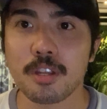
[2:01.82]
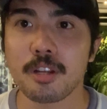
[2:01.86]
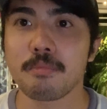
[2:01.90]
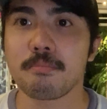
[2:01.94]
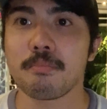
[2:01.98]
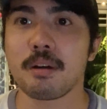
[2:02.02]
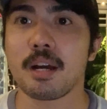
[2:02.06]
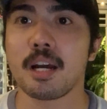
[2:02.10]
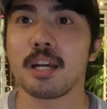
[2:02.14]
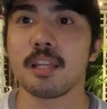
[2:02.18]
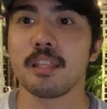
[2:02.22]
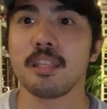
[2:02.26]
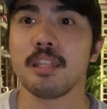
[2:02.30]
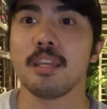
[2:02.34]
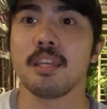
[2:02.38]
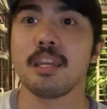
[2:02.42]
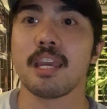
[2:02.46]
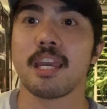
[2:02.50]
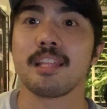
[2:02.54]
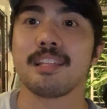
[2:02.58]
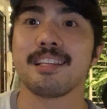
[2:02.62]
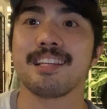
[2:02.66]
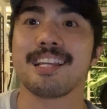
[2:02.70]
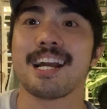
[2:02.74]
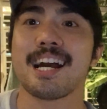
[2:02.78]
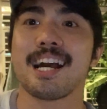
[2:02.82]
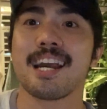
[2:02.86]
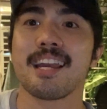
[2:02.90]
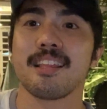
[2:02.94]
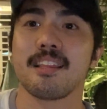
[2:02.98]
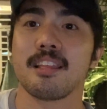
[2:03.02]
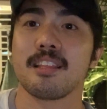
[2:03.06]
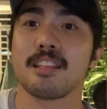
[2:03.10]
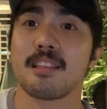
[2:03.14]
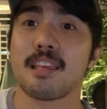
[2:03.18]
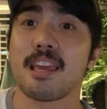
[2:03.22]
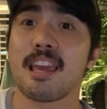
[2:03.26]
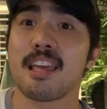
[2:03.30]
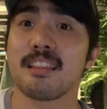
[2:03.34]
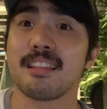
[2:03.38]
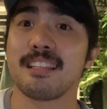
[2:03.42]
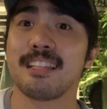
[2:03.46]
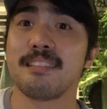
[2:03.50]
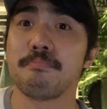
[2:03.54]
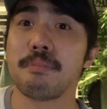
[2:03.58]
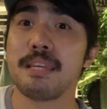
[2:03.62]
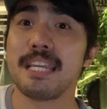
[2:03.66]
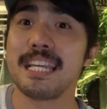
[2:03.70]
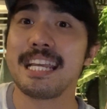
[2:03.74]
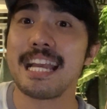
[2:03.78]
your body,
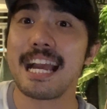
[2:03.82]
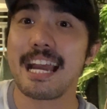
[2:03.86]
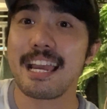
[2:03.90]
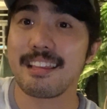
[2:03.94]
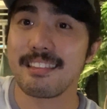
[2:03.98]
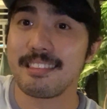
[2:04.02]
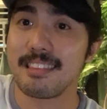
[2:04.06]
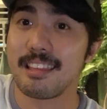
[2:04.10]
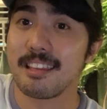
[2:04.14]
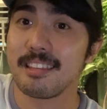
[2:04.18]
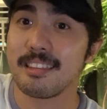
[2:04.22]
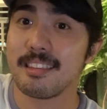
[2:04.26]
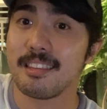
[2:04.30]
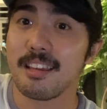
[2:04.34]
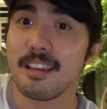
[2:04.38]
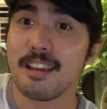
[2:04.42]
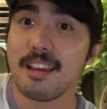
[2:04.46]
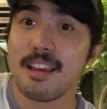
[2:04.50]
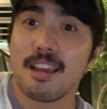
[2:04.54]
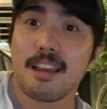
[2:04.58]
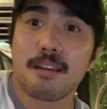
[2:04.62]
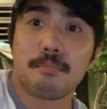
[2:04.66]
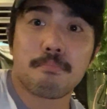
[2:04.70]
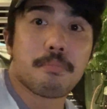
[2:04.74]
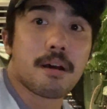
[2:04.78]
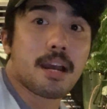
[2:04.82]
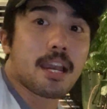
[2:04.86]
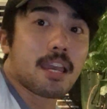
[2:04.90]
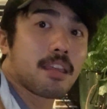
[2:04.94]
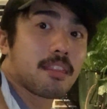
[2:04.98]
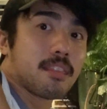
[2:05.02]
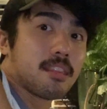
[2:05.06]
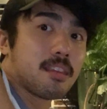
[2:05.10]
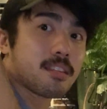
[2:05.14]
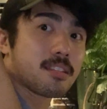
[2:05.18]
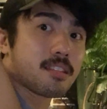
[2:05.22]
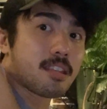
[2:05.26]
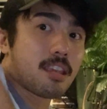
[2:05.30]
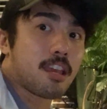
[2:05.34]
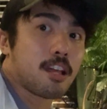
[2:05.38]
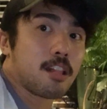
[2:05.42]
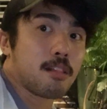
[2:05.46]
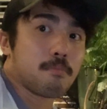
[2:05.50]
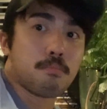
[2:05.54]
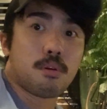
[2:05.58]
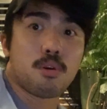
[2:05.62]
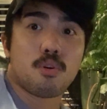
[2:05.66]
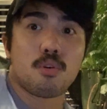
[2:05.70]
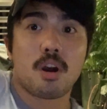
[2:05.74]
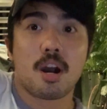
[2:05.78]
and be guided by this
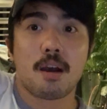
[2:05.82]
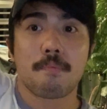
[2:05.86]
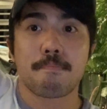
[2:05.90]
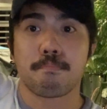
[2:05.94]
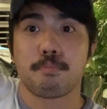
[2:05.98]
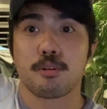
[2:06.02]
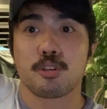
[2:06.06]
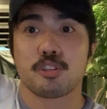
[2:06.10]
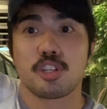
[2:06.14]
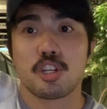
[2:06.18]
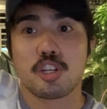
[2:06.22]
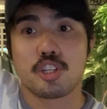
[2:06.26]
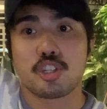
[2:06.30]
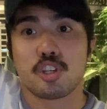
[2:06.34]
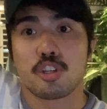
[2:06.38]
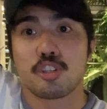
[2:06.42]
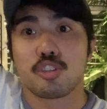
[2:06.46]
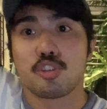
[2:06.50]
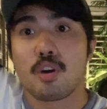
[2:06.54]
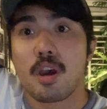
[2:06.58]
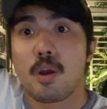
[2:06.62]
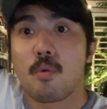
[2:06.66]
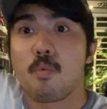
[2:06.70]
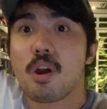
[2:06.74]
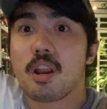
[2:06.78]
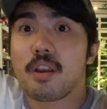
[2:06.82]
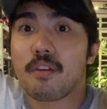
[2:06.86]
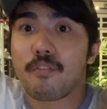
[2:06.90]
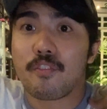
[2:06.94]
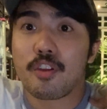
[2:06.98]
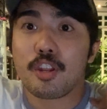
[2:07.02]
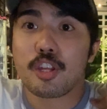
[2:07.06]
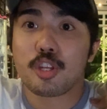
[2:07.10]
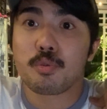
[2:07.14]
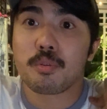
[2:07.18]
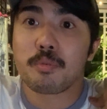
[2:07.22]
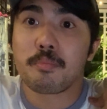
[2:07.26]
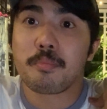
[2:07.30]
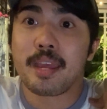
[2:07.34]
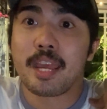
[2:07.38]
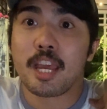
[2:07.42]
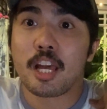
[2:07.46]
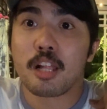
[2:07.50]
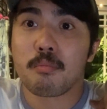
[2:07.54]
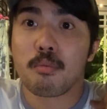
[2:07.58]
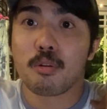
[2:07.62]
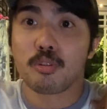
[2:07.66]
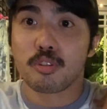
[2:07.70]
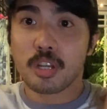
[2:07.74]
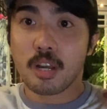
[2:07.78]
elbow up position. So I want to finish with my
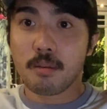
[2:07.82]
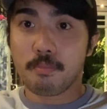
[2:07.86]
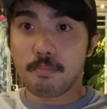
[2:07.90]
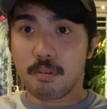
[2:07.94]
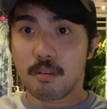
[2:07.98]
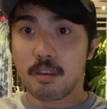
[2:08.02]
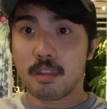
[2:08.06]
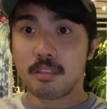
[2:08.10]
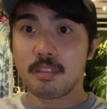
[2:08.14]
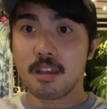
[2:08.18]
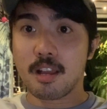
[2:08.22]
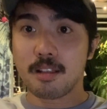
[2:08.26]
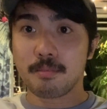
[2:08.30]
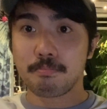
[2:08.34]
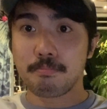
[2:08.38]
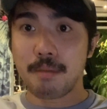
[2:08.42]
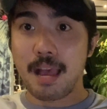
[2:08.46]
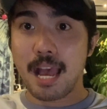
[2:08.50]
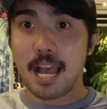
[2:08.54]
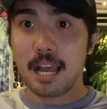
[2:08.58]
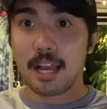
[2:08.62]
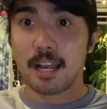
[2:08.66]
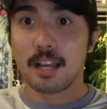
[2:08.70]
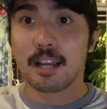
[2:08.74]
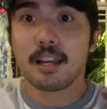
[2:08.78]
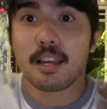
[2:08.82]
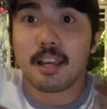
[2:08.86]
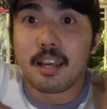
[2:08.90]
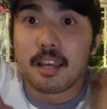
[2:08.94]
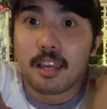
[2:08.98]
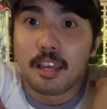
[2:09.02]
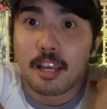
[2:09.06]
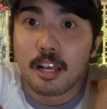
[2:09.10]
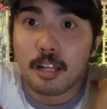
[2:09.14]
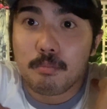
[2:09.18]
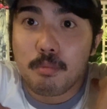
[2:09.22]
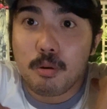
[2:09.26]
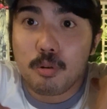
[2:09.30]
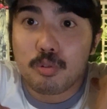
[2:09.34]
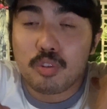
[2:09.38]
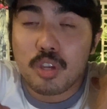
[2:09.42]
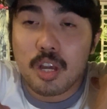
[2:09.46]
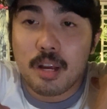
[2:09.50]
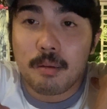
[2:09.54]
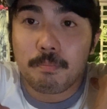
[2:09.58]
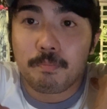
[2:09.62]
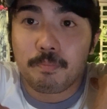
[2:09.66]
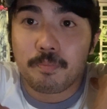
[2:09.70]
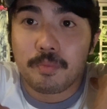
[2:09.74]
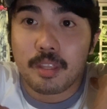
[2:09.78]
elbows up and not back. Elbows
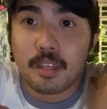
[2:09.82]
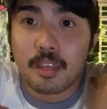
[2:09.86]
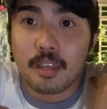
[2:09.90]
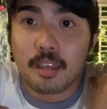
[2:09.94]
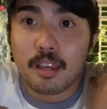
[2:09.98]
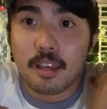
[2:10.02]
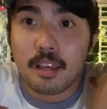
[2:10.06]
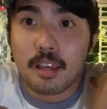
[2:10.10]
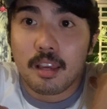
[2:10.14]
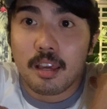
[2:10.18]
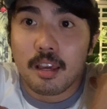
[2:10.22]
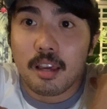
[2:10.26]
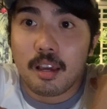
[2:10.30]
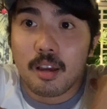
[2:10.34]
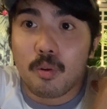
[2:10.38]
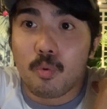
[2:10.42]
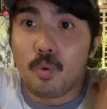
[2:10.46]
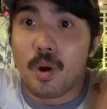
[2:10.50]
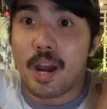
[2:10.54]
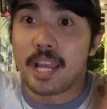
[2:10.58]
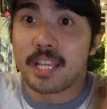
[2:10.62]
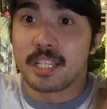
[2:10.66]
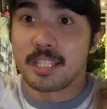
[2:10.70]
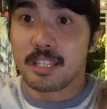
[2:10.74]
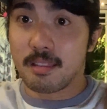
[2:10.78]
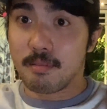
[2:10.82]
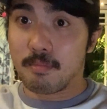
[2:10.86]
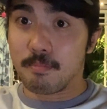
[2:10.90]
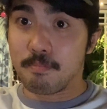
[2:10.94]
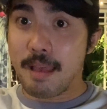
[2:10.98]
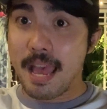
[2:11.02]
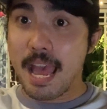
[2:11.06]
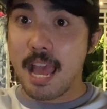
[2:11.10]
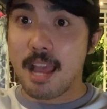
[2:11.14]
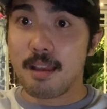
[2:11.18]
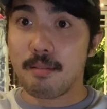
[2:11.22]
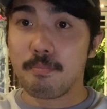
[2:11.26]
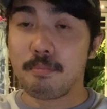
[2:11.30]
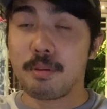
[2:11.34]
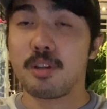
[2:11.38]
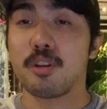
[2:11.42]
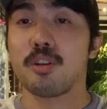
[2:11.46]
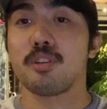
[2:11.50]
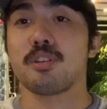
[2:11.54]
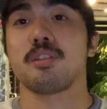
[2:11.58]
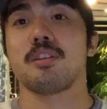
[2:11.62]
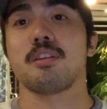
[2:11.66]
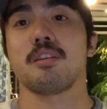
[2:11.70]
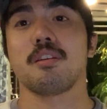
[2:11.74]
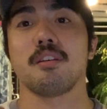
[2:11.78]
up. Why is it back?
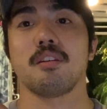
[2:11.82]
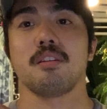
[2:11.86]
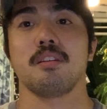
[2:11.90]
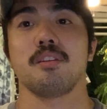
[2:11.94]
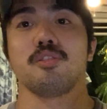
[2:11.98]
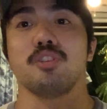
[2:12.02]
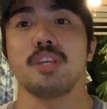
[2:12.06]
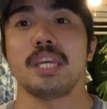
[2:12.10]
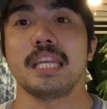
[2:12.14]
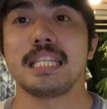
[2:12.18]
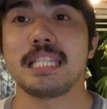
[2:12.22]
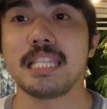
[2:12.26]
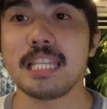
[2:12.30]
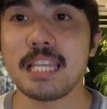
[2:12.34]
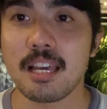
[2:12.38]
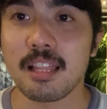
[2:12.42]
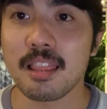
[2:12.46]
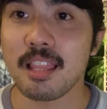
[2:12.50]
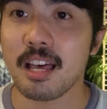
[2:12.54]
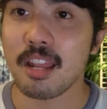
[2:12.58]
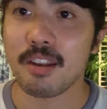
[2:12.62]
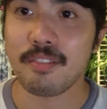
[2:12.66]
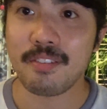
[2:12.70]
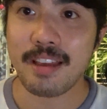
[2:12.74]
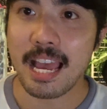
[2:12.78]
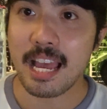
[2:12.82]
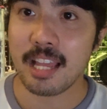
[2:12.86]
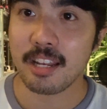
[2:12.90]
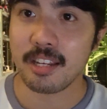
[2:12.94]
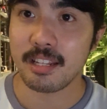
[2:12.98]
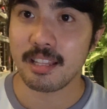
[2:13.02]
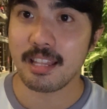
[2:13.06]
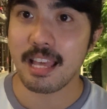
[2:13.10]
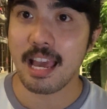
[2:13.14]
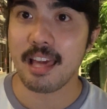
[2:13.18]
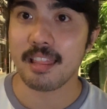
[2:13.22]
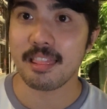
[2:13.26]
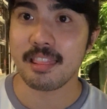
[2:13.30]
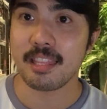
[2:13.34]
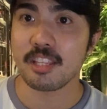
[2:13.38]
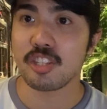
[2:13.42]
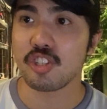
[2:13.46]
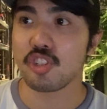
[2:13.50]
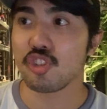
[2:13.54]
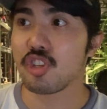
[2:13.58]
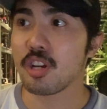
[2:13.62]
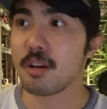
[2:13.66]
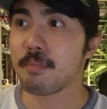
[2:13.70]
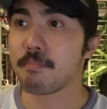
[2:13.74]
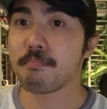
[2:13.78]
Because as you can see, a lot of athletes
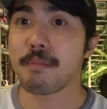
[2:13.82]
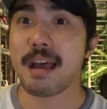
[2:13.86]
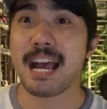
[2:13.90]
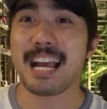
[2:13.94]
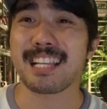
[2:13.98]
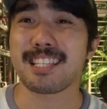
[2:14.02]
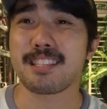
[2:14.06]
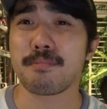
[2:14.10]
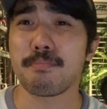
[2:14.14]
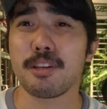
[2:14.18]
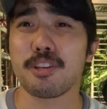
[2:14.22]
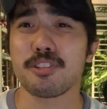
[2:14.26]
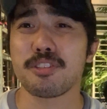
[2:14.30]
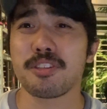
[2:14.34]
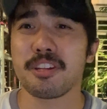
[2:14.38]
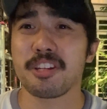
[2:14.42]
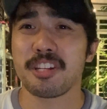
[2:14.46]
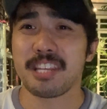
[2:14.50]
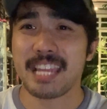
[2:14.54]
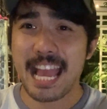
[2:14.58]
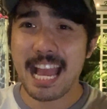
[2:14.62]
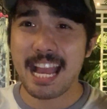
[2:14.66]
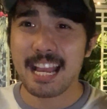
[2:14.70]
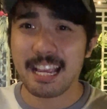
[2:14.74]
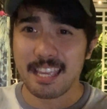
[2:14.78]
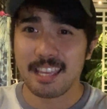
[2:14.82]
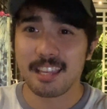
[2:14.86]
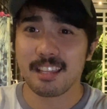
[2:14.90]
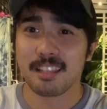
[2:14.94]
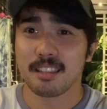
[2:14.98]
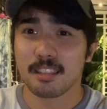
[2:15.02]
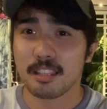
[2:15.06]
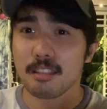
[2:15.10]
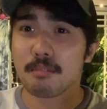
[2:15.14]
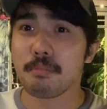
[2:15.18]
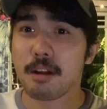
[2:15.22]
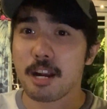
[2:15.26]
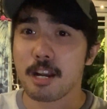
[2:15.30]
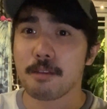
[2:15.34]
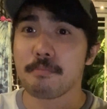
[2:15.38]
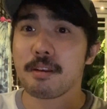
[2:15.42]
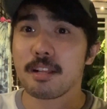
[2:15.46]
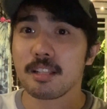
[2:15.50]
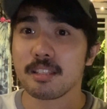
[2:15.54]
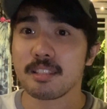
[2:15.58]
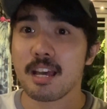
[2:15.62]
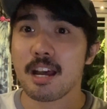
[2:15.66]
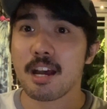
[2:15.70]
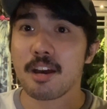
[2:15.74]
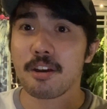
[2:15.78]
jump back. It's because they're yanking the
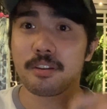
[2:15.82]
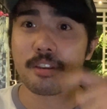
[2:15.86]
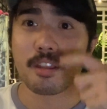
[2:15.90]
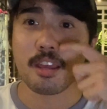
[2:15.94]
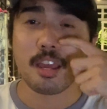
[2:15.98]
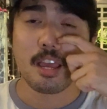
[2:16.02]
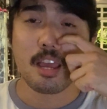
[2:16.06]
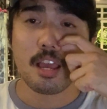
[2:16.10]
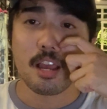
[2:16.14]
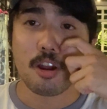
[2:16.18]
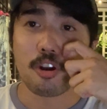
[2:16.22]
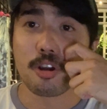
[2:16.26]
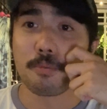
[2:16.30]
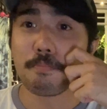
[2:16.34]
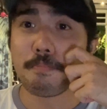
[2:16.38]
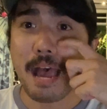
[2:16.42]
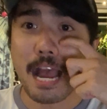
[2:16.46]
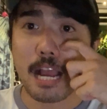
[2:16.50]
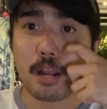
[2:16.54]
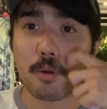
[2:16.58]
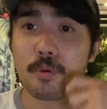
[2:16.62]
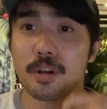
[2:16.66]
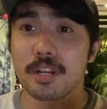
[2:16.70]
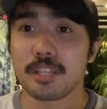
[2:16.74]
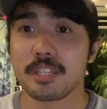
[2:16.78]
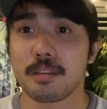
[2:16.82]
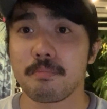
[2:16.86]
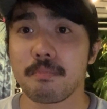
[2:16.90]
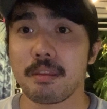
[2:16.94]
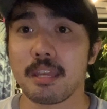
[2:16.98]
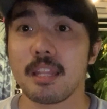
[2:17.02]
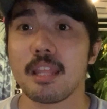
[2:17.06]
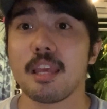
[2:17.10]
barbell down, or backwards. If